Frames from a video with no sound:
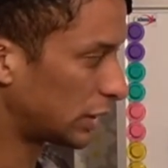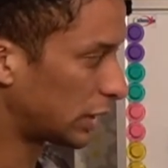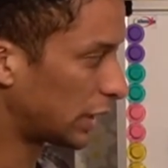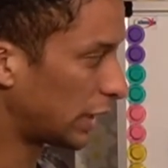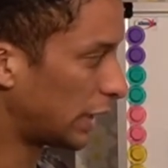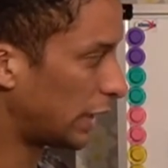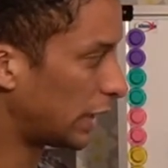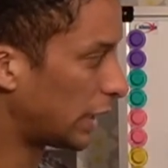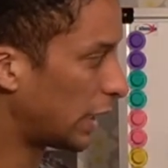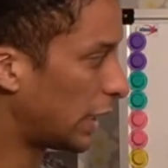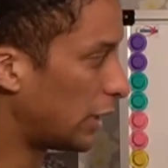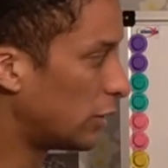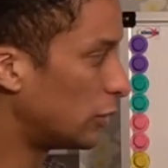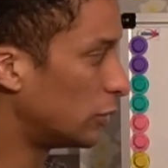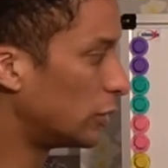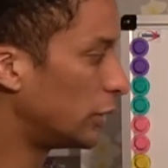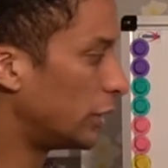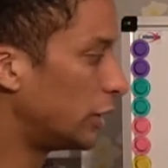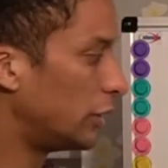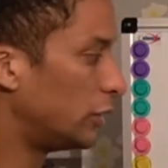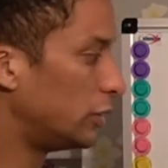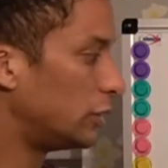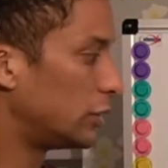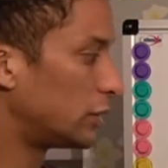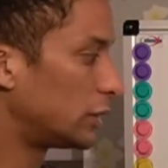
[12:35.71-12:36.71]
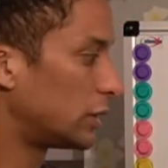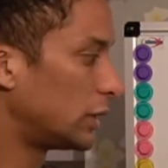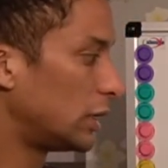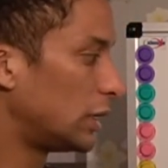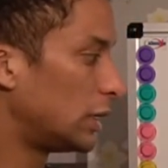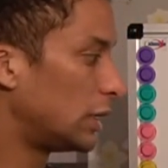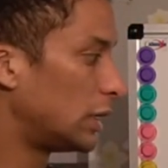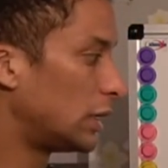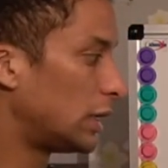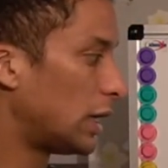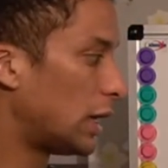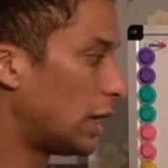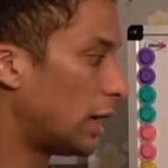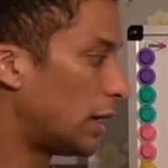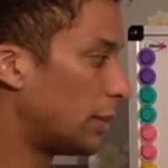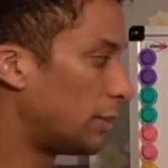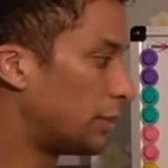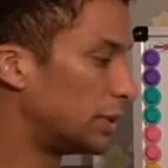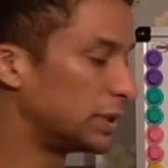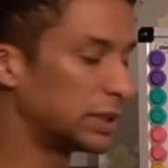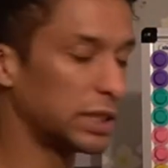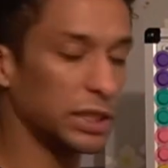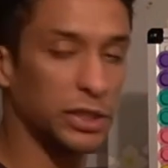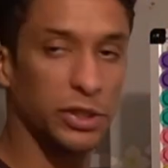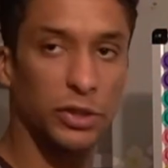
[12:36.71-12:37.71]
Okay, they all use
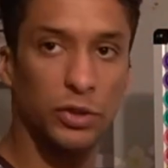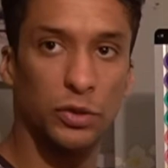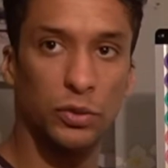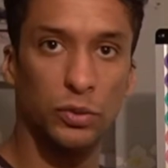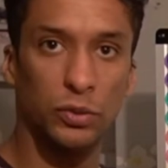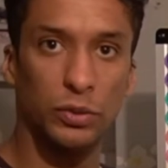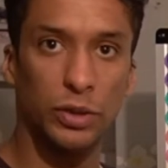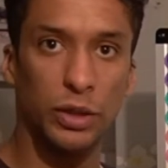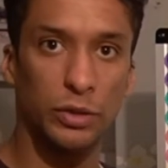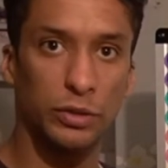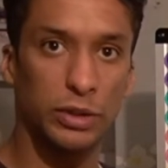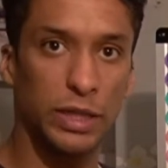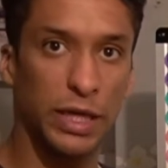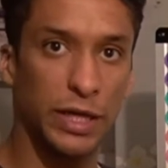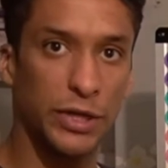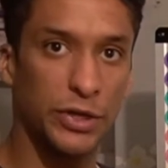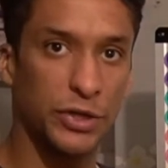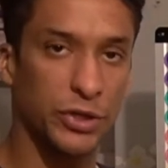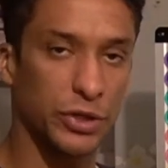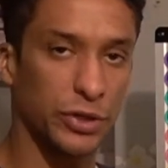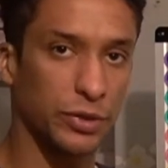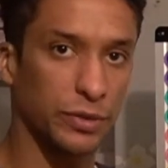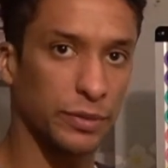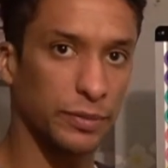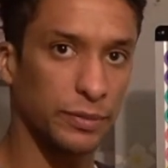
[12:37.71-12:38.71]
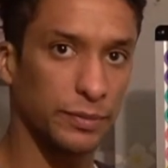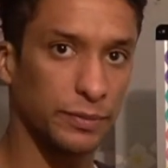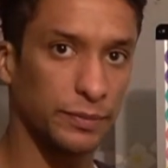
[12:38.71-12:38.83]
positional notation.